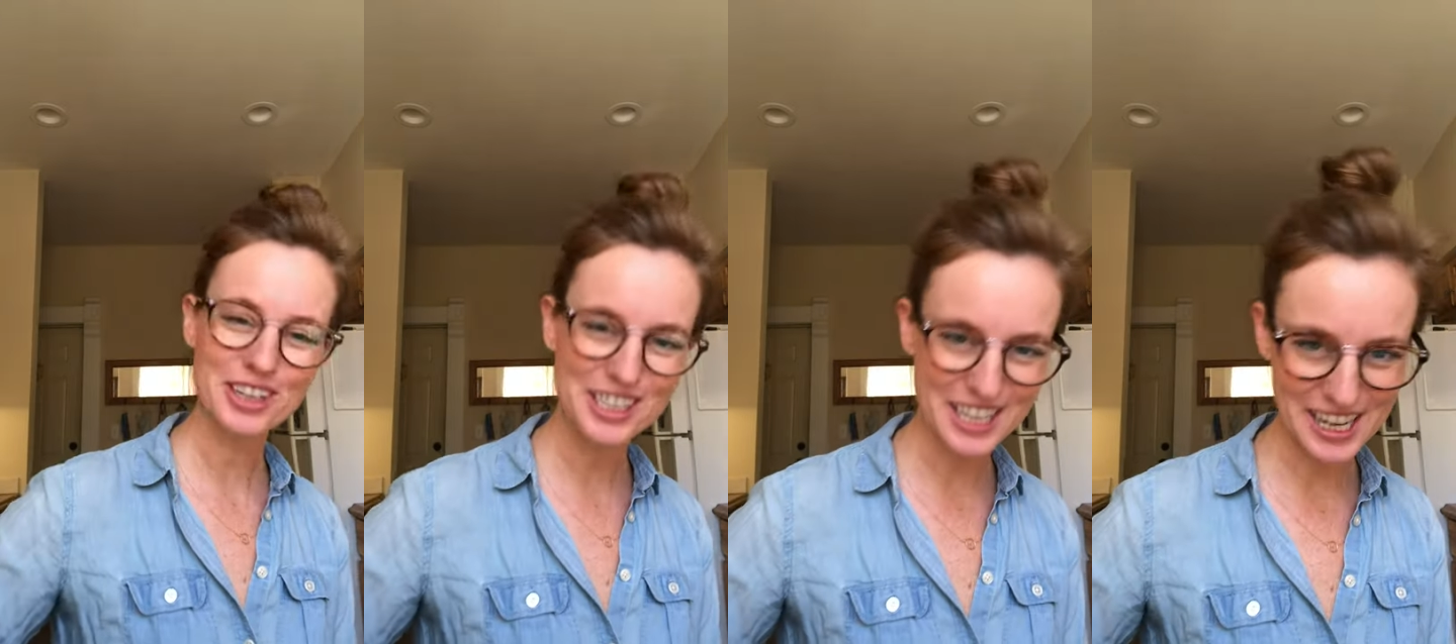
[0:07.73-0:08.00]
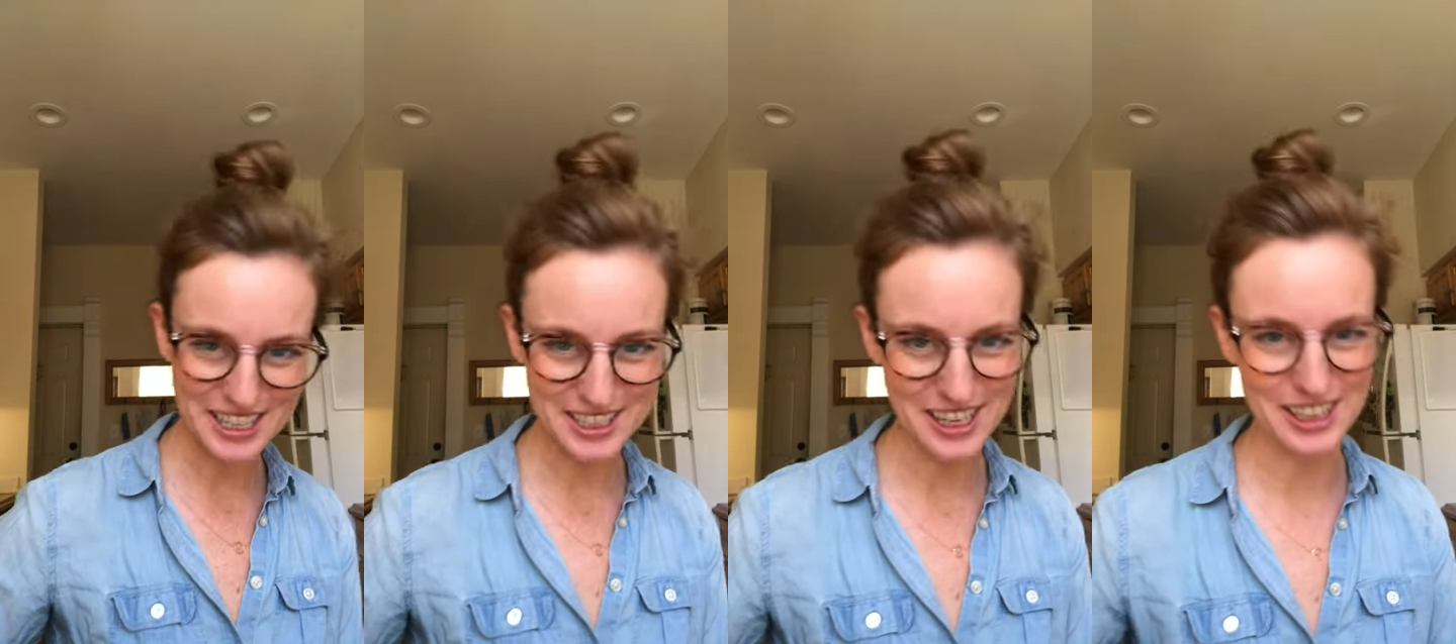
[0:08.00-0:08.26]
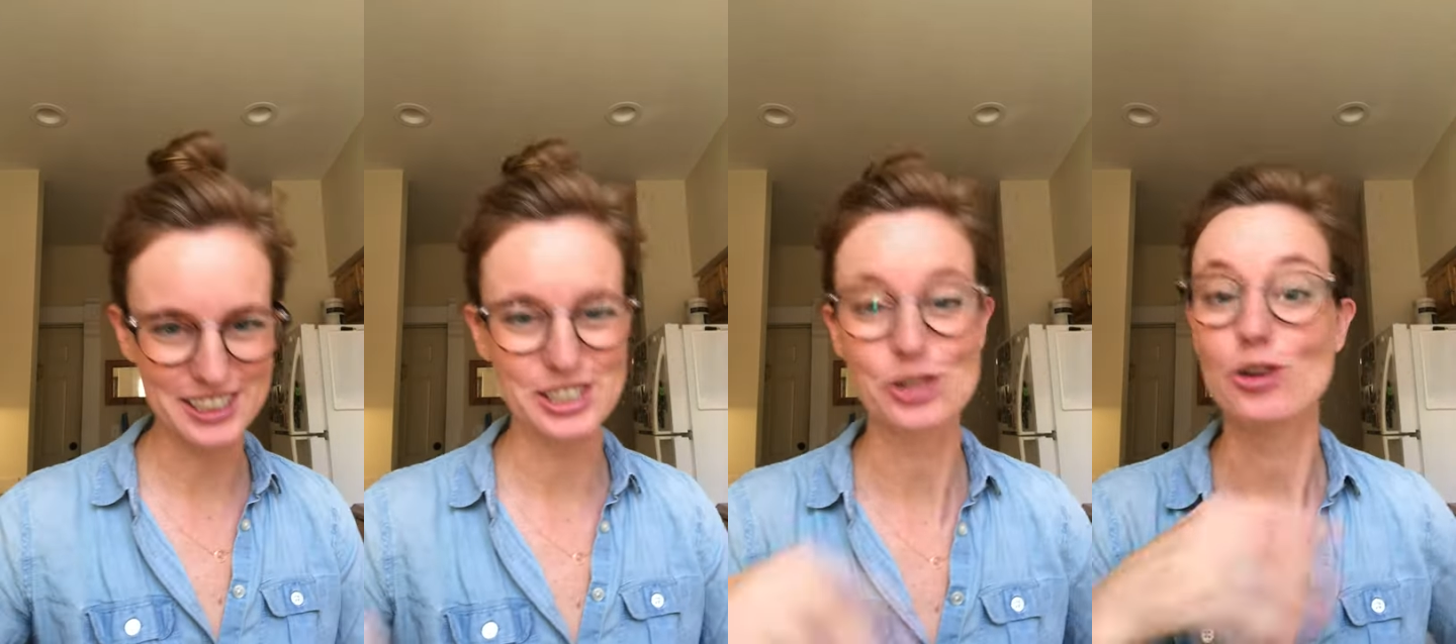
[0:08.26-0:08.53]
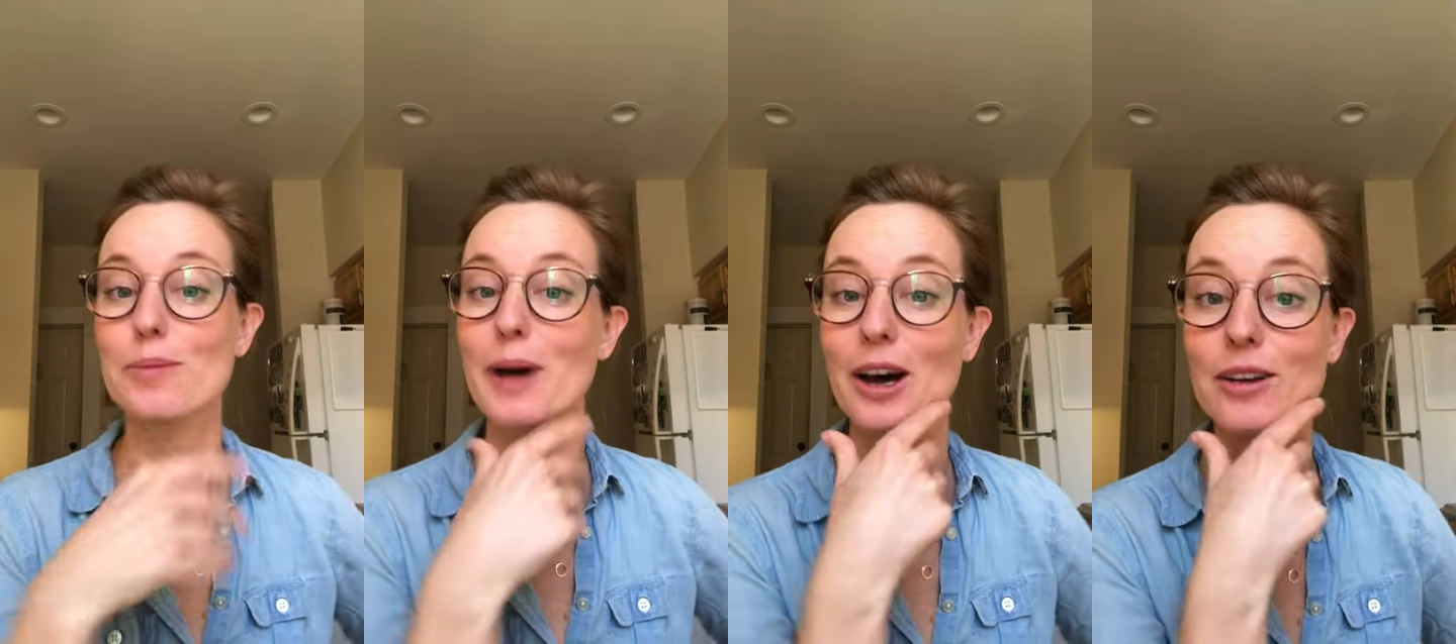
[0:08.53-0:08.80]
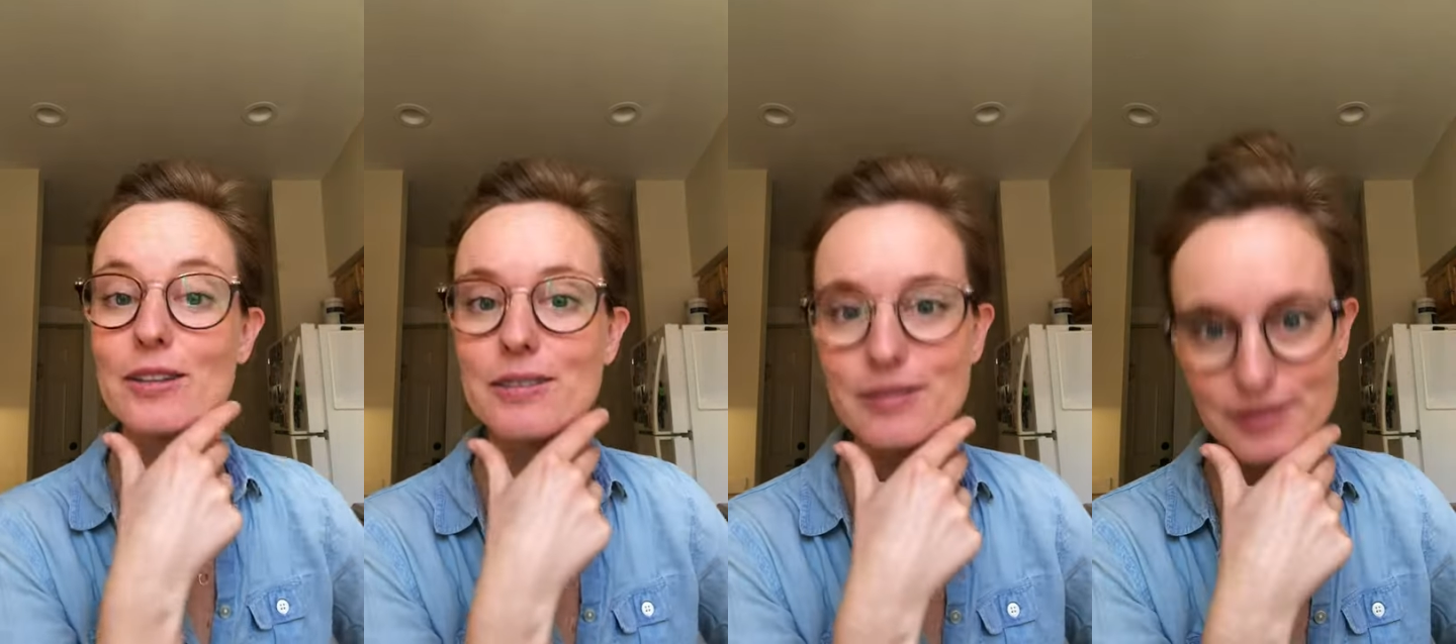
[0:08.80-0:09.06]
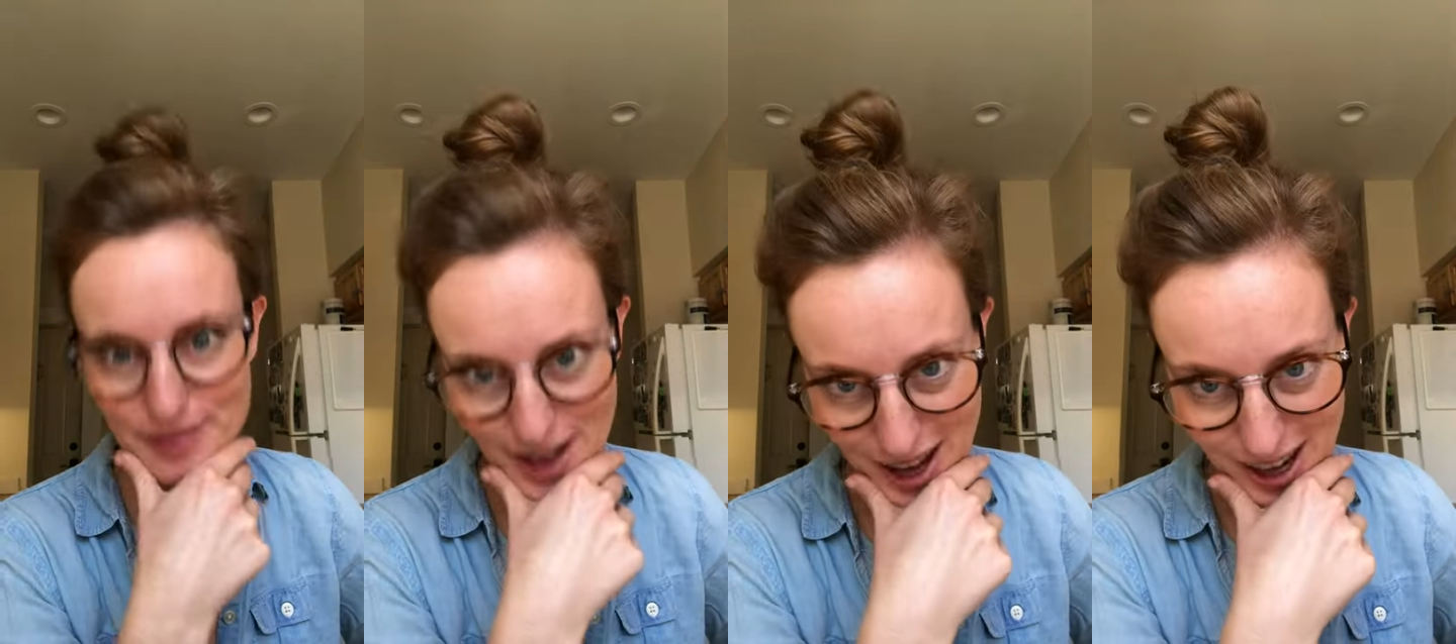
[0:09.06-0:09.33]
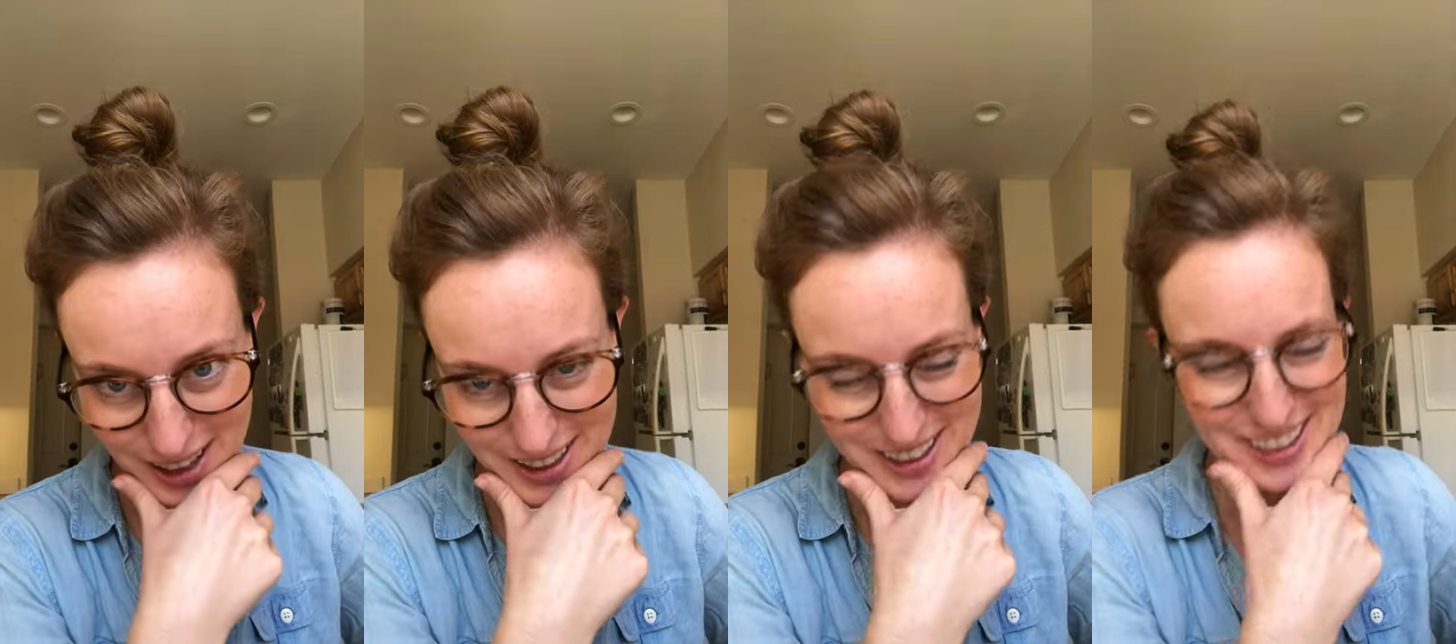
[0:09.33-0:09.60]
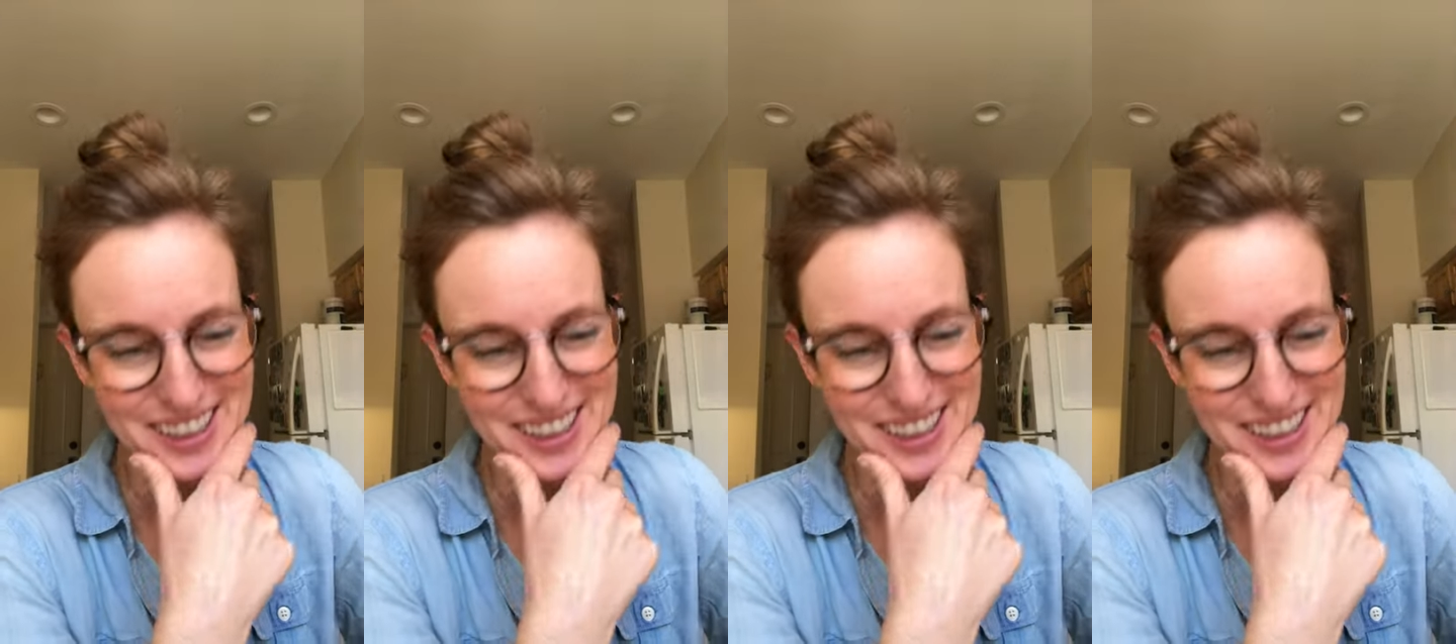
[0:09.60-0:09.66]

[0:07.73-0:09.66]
today to talk to you about fach.